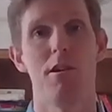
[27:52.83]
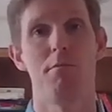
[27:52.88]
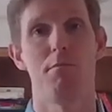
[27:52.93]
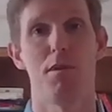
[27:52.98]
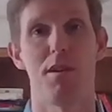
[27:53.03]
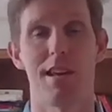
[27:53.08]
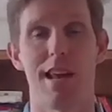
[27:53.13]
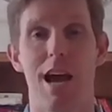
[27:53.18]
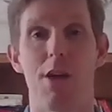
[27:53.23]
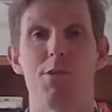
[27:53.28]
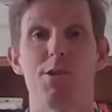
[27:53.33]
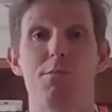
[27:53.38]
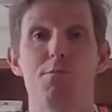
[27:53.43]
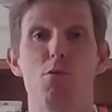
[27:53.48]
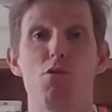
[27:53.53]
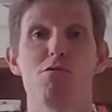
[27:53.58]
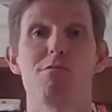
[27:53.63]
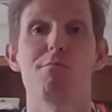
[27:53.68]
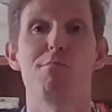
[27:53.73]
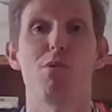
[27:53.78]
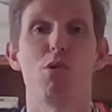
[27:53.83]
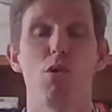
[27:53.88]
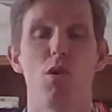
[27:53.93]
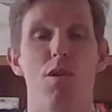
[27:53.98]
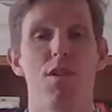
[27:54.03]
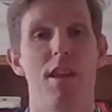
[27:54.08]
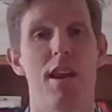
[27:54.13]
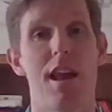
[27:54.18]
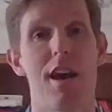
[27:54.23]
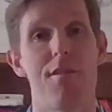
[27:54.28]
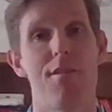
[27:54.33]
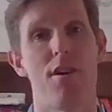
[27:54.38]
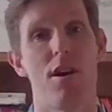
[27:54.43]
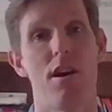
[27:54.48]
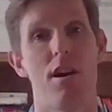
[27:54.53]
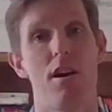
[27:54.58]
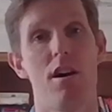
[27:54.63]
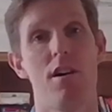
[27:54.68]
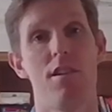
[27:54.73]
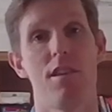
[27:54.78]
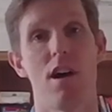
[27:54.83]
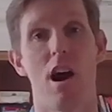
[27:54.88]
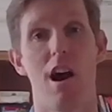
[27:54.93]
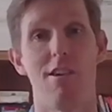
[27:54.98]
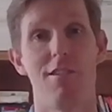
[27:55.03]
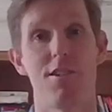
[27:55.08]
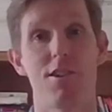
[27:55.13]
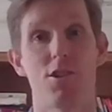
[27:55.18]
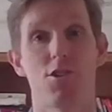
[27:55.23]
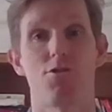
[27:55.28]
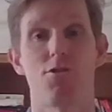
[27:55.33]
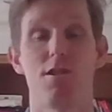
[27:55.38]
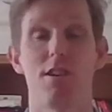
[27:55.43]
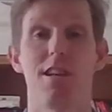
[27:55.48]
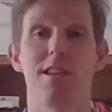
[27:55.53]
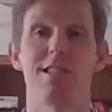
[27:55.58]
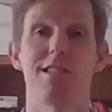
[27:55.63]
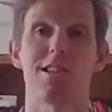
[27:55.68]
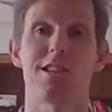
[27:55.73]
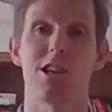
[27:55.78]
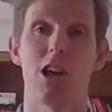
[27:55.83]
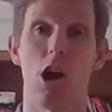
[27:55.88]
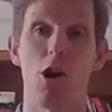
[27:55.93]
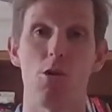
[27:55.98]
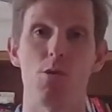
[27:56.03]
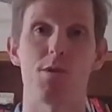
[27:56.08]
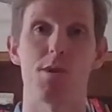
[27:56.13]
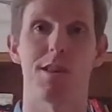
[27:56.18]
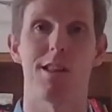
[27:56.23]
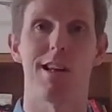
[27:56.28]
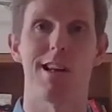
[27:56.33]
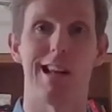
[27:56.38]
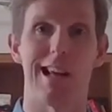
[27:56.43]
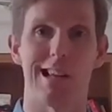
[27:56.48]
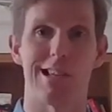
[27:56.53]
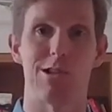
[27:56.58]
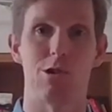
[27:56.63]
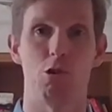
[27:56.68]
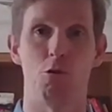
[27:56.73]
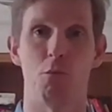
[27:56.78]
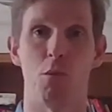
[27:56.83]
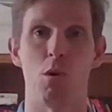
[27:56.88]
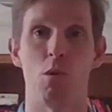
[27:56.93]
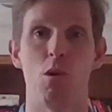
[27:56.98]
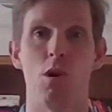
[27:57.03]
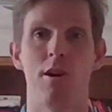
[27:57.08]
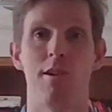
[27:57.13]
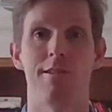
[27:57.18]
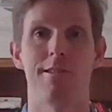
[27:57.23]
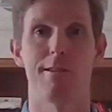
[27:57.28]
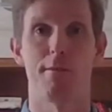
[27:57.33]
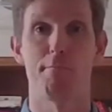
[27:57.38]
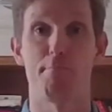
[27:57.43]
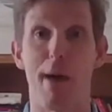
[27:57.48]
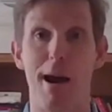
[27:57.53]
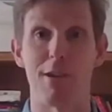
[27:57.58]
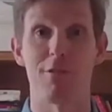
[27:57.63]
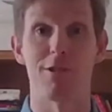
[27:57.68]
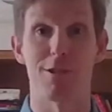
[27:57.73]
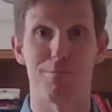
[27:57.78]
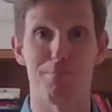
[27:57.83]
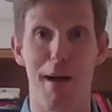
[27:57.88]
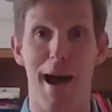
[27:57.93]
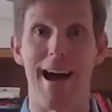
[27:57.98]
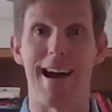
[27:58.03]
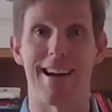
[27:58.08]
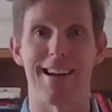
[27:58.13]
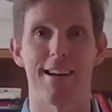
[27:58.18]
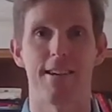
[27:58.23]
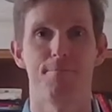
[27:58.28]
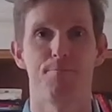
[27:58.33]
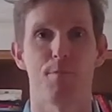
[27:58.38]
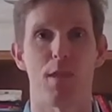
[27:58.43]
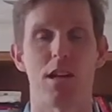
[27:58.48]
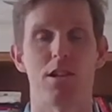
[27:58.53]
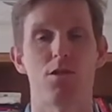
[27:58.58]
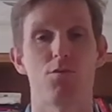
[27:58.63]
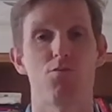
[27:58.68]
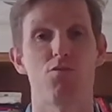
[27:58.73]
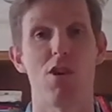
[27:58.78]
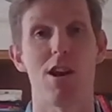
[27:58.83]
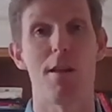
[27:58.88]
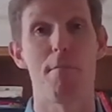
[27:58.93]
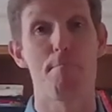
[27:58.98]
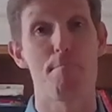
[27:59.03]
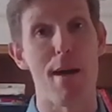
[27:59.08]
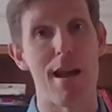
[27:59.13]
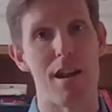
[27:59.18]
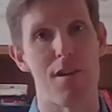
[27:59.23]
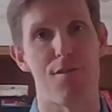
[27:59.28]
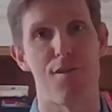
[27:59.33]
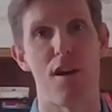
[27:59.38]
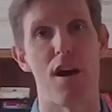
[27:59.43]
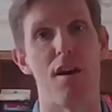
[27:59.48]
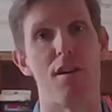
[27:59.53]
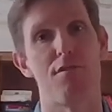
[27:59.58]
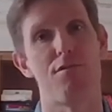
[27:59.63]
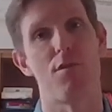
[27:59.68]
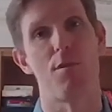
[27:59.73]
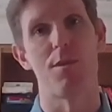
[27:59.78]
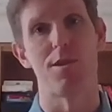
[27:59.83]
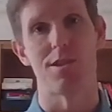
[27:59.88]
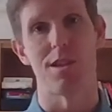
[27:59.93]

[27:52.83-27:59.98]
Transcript: but now is more important than ever that our industry needs to go to the next normal to bounce back and to really benefit from this